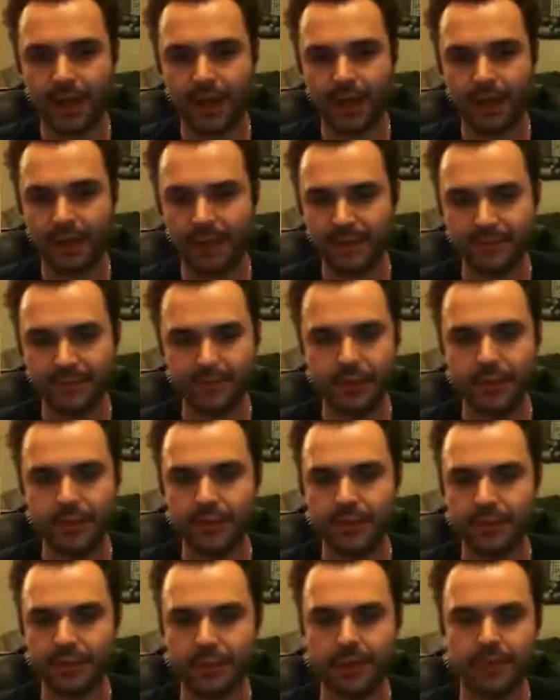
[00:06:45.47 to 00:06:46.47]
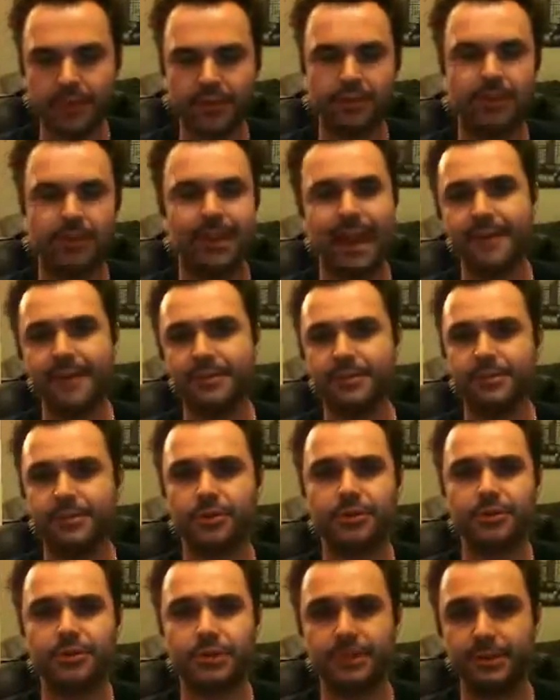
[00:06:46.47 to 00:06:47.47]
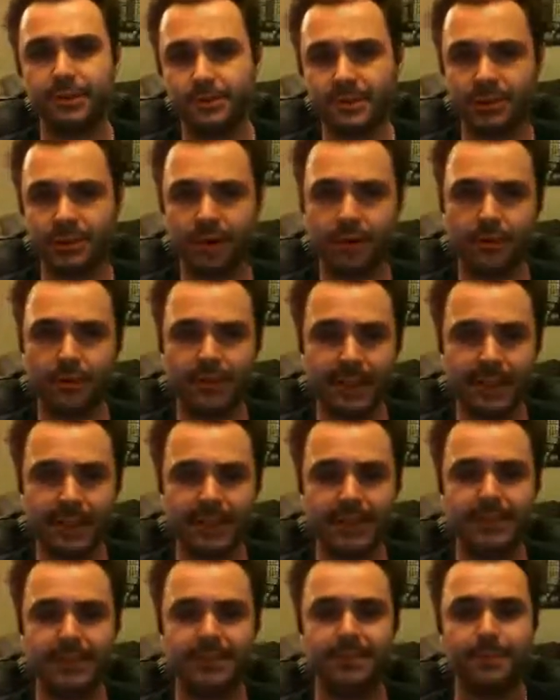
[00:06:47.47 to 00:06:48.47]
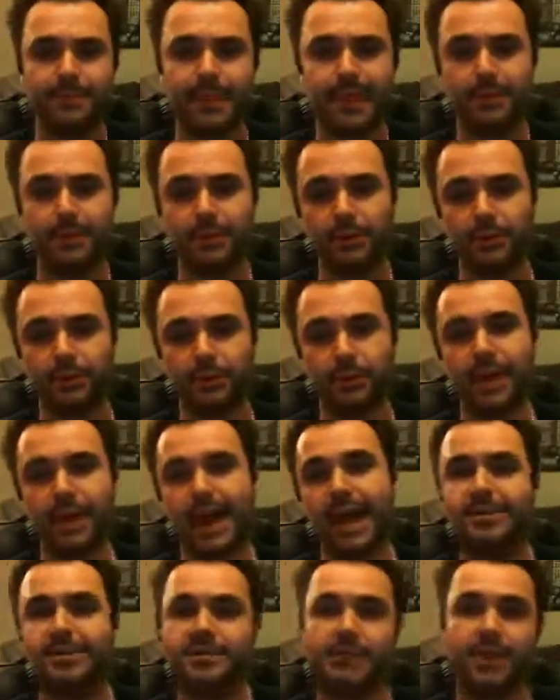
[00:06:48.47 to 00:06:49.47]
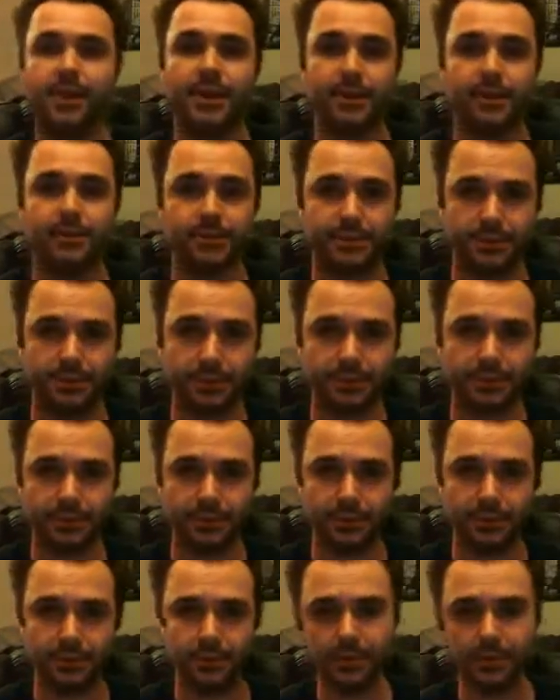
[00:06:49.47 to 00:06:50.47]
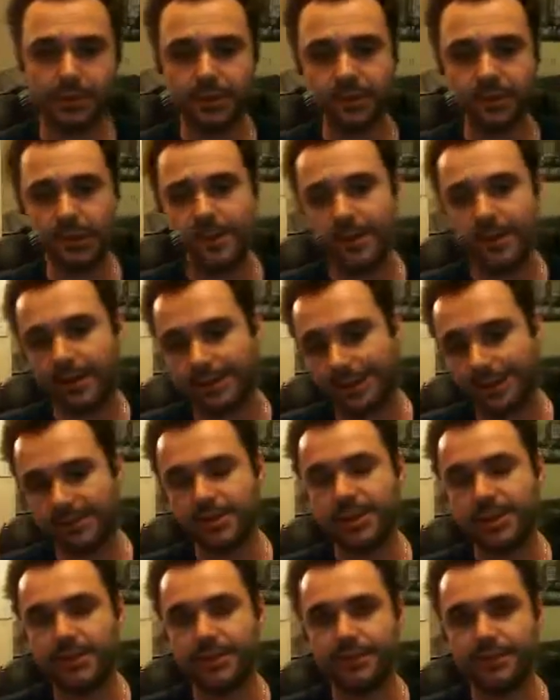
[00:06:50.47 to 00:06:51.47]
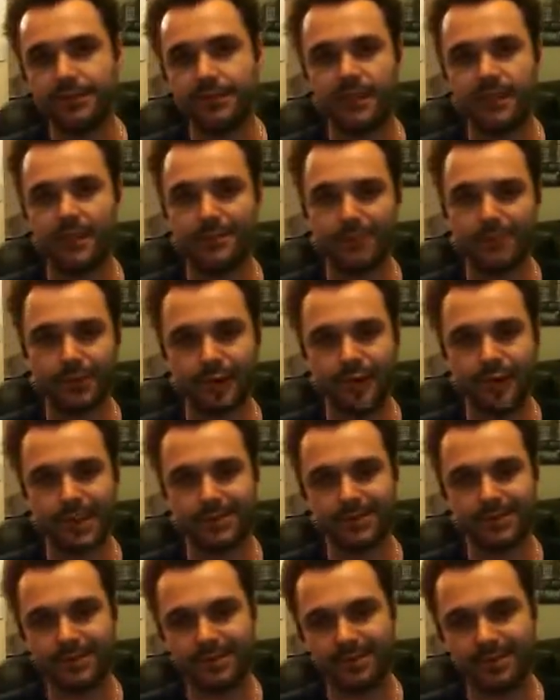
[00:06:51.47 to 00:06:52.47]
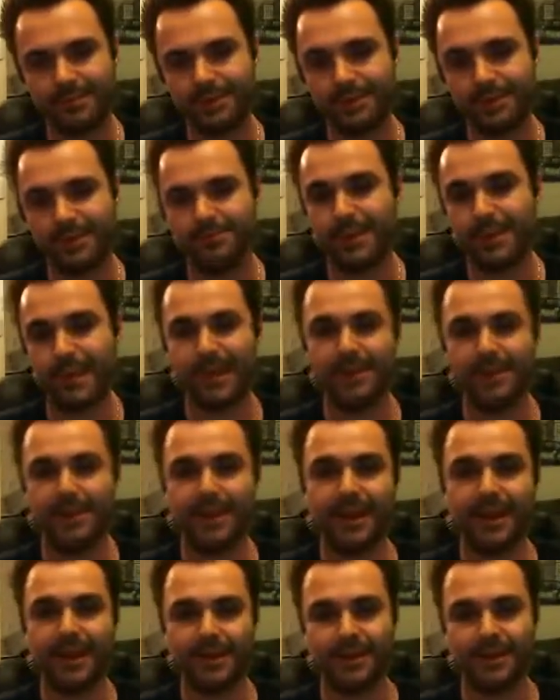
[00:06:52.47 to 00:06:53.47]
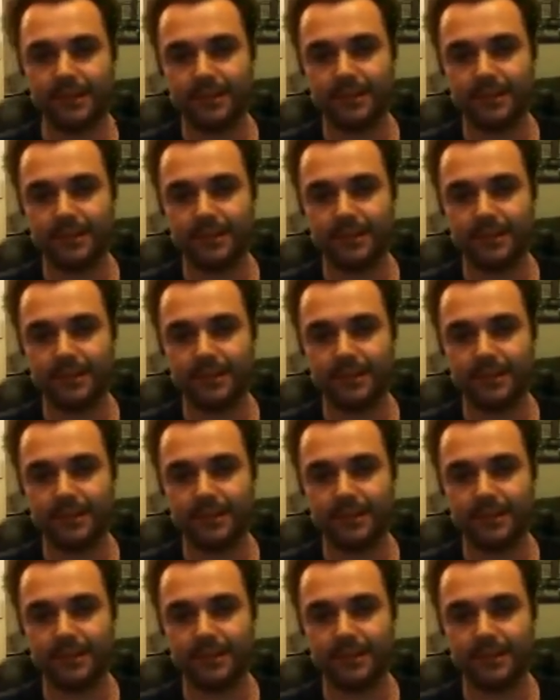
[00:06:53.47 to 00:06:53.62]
If not the apothecary to have a storm shield himself, at least to be able to look out sir to a storm shield. It is only a 4-up lookout sir, but it's better than nothing.